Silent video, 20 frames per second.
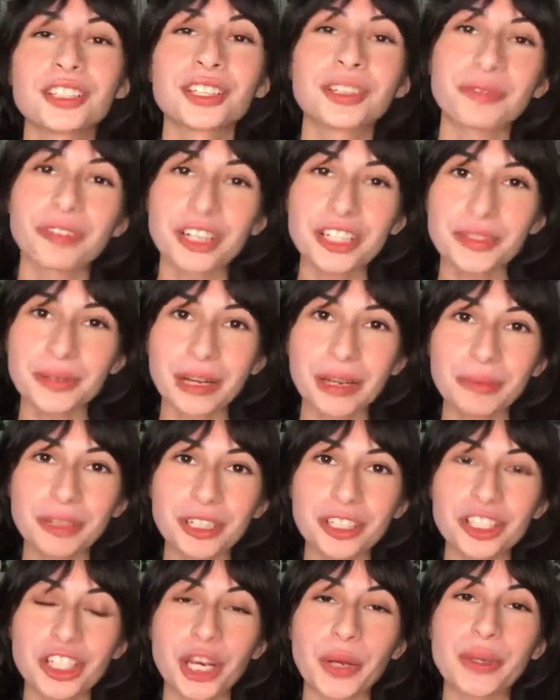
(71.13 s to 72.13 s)
the first one I'm going
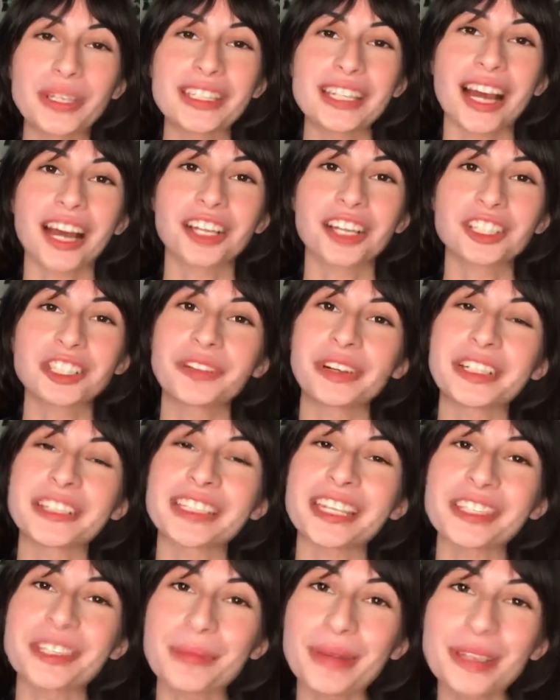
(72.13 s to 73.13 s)
to show is actually very
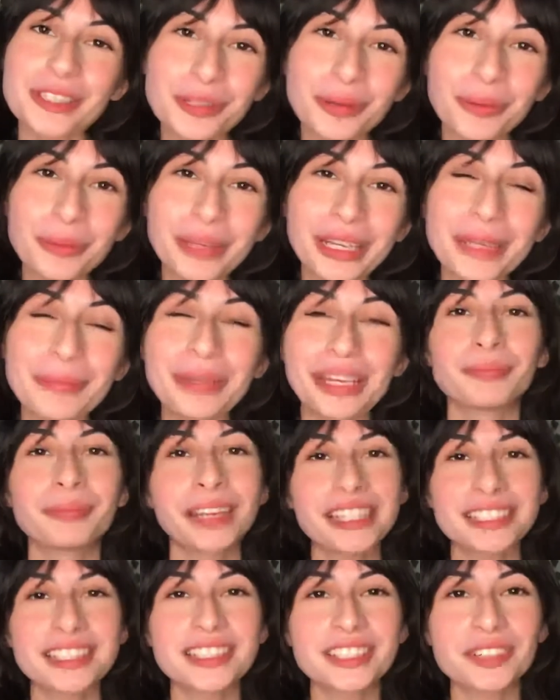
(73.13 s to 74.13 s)
sentimental to me
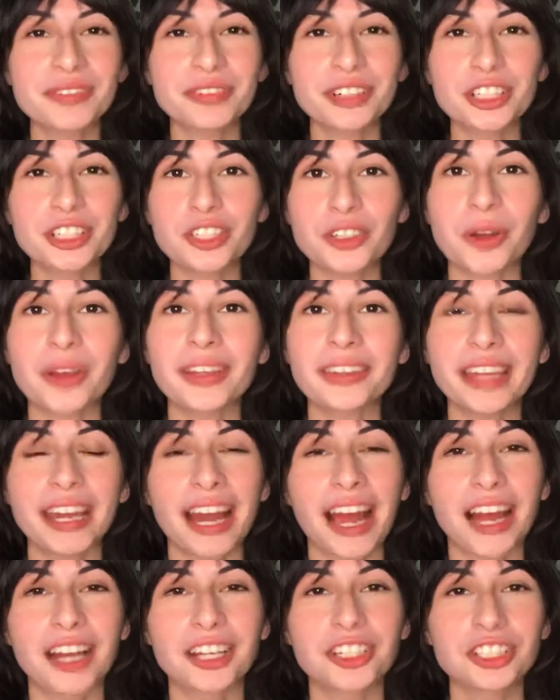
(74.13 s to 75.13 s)
because it's the first drawing
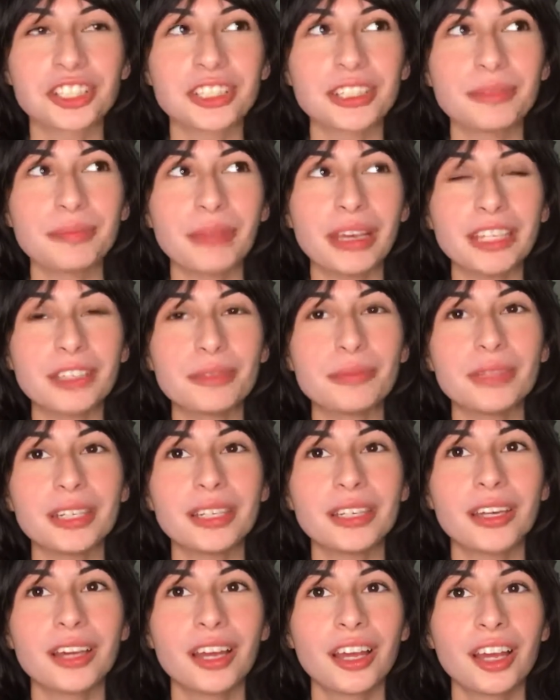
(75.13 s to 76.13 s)
that actually made
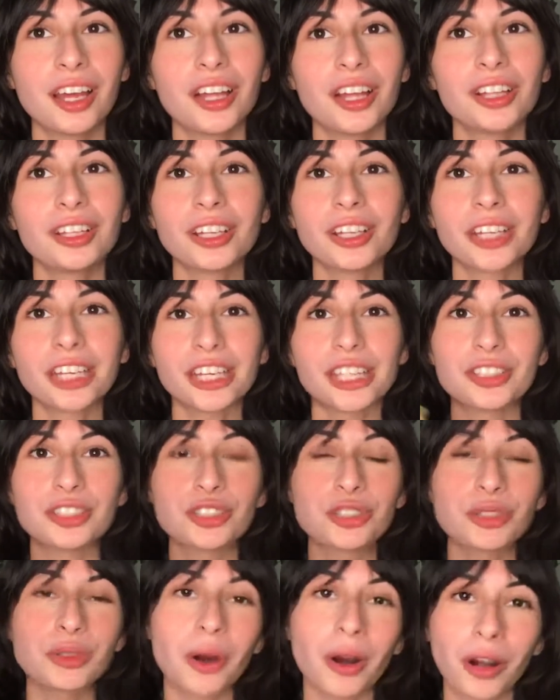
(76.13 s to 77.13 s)
me look
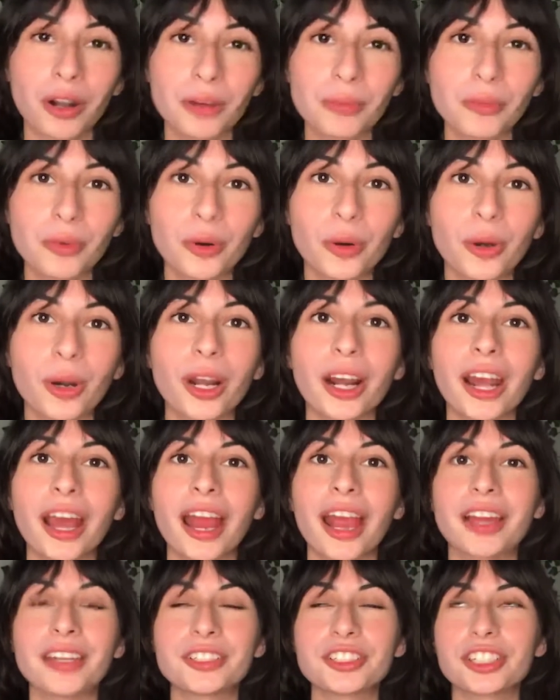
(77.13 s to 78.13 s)
into art more
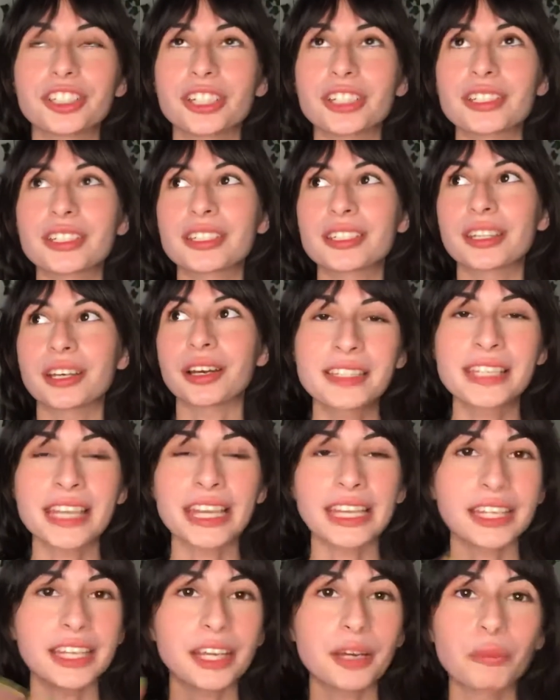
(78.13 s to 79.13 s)
and just
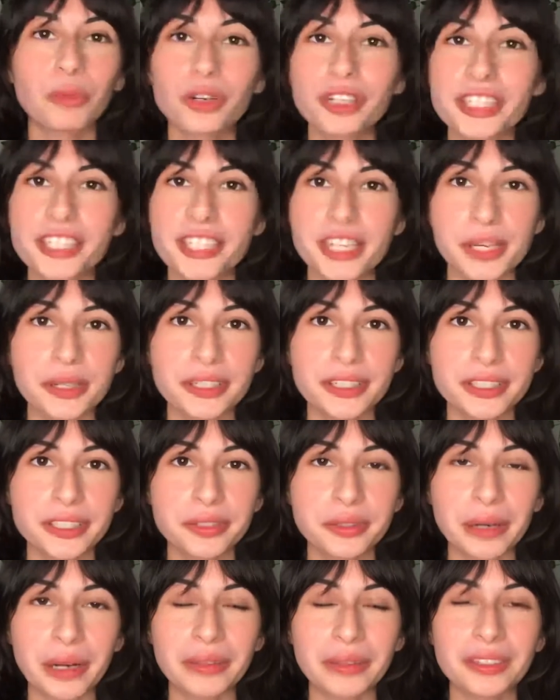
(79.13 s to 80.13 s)
taking it more seriously
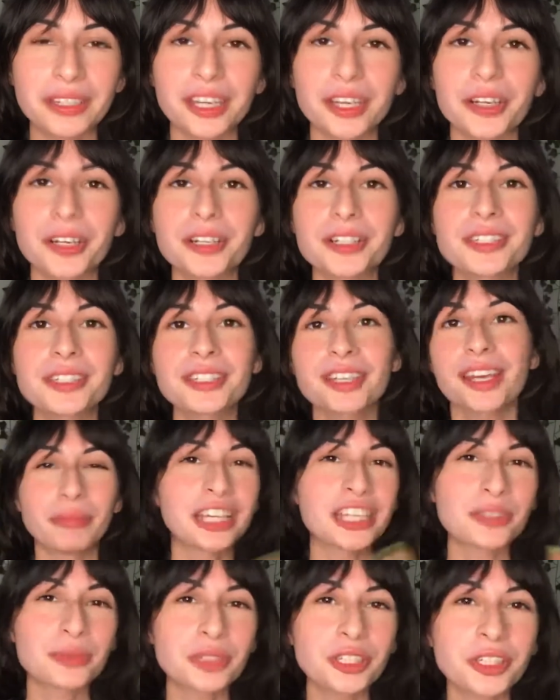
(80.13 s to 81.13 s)
throughout the years.
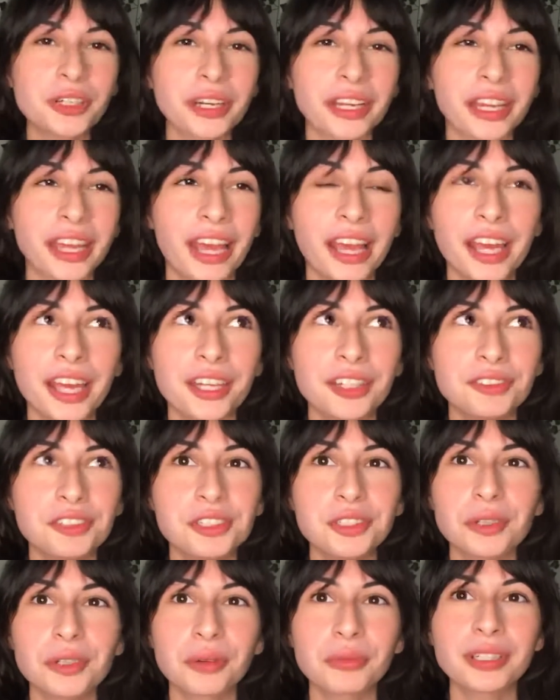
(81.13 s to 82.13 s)
Because when you're a kid,
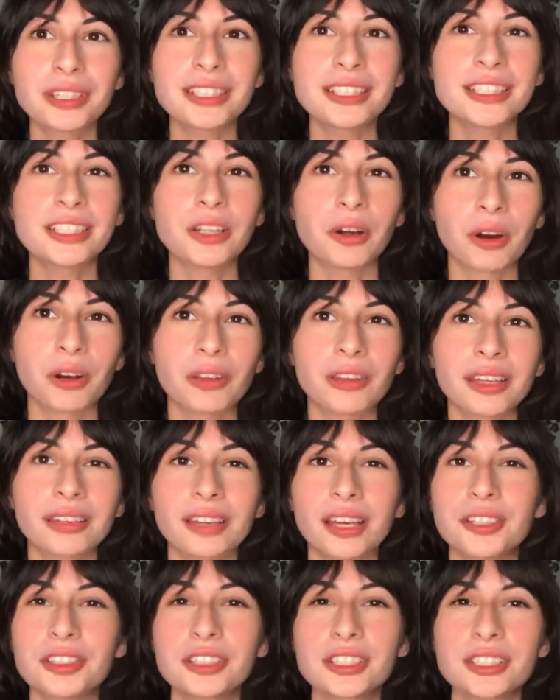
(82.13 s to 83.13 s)
you don't really see art like
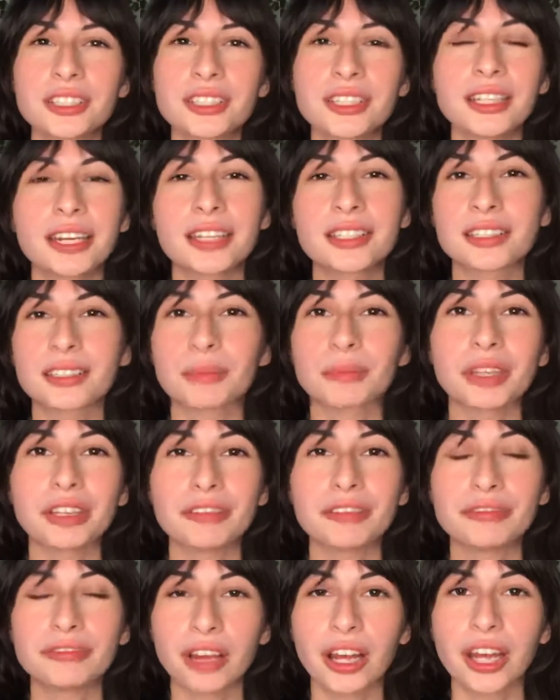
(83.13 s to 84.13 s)
that, you just see it as
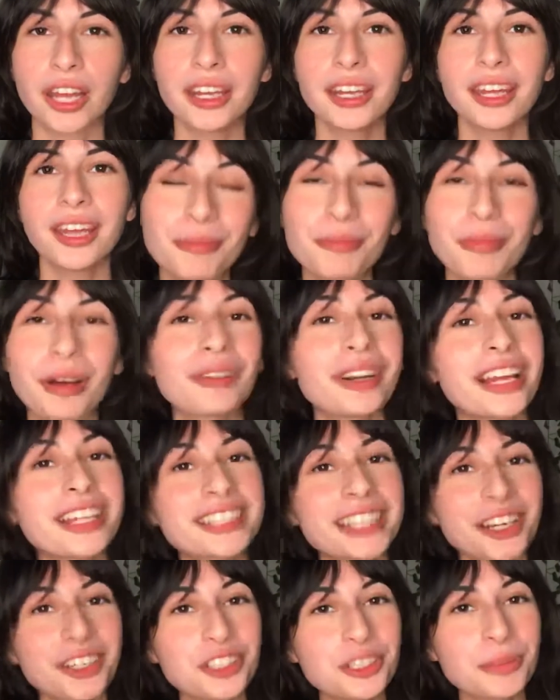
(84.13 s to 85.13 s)
something fun. But when I
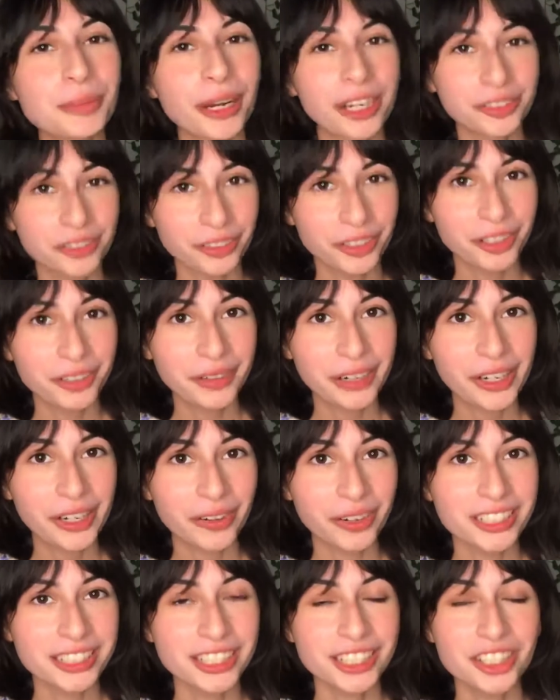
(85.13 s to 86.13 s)
tell you my third grade
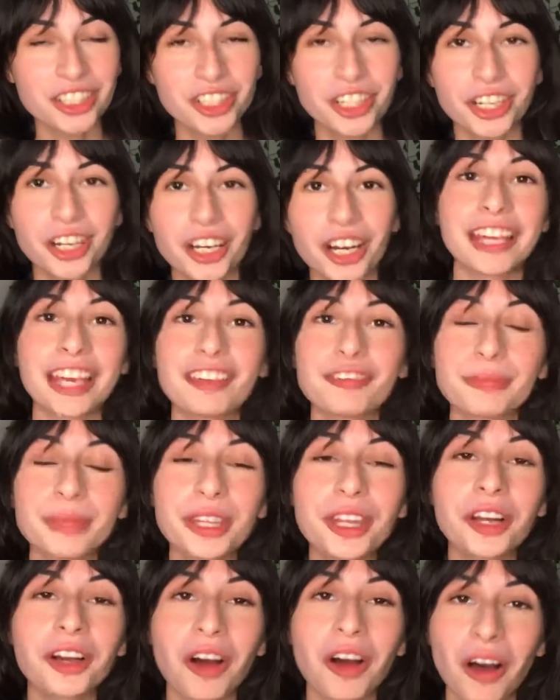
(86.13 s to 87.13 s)
art teacher gave
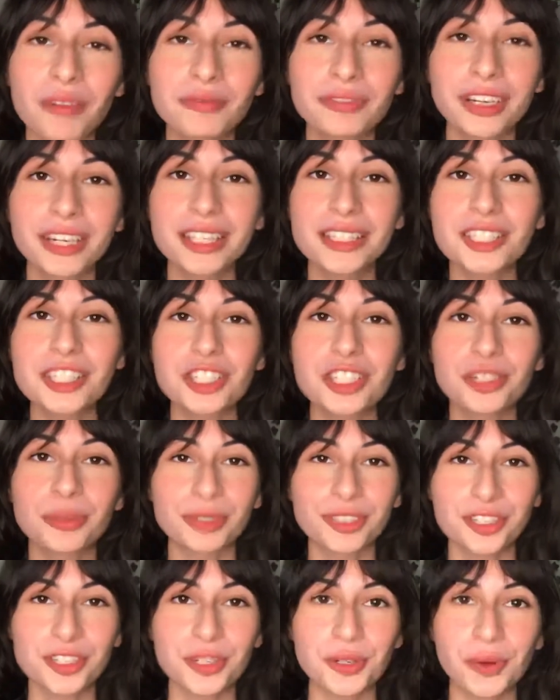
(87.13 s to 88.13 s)
me the confidence to
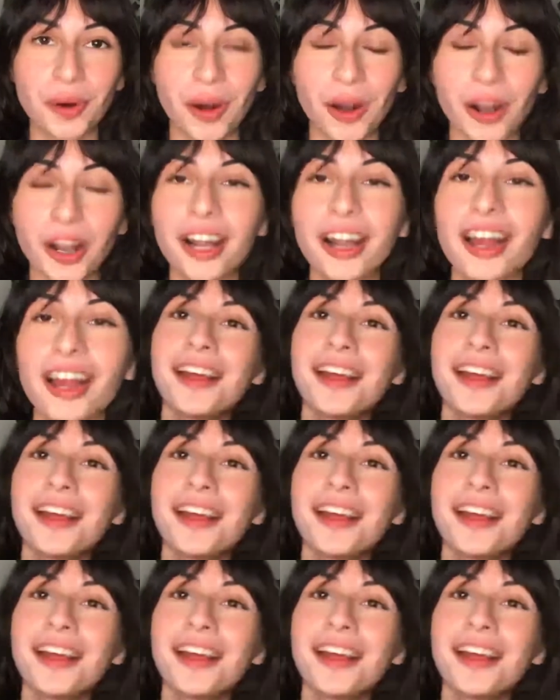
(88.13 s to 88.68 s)
pursue art,